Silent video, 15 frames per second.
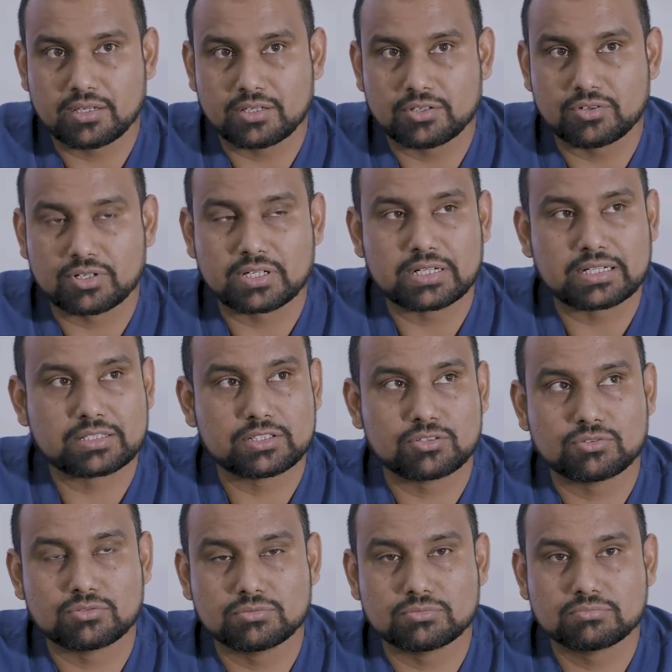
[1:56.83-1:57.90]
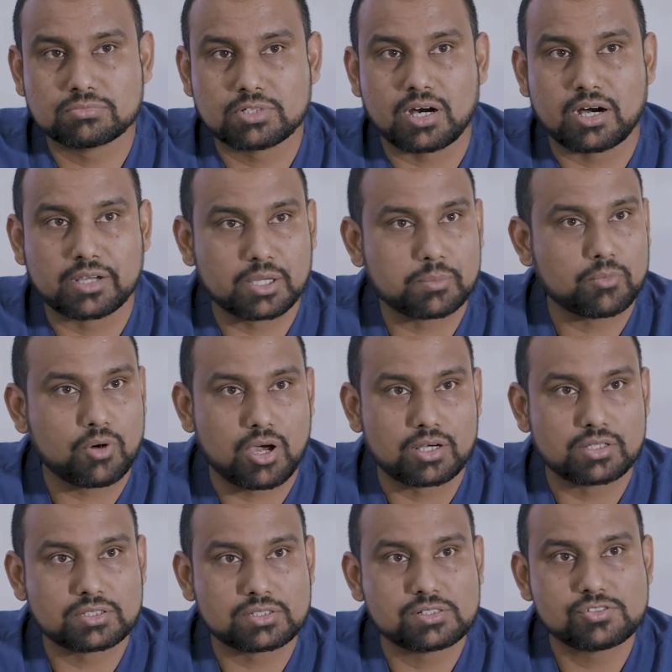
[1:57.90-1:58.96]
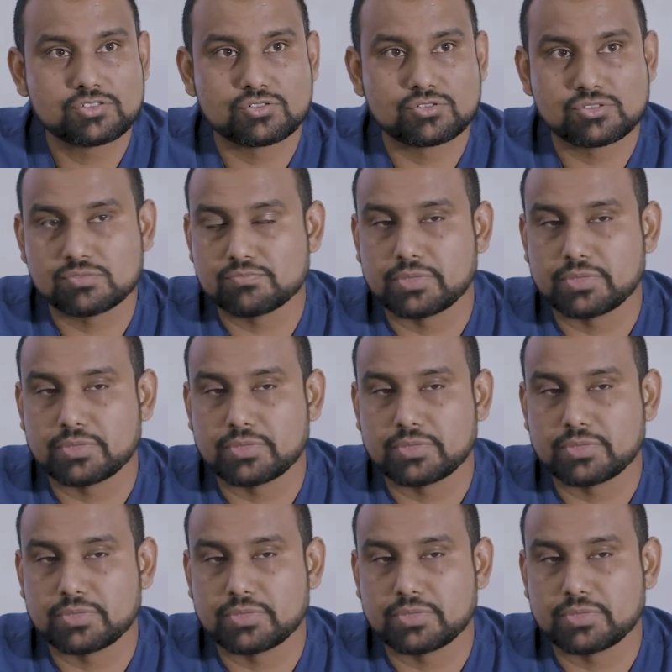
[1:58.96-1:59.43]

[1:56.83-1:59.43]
You're connected to cardiac monitors to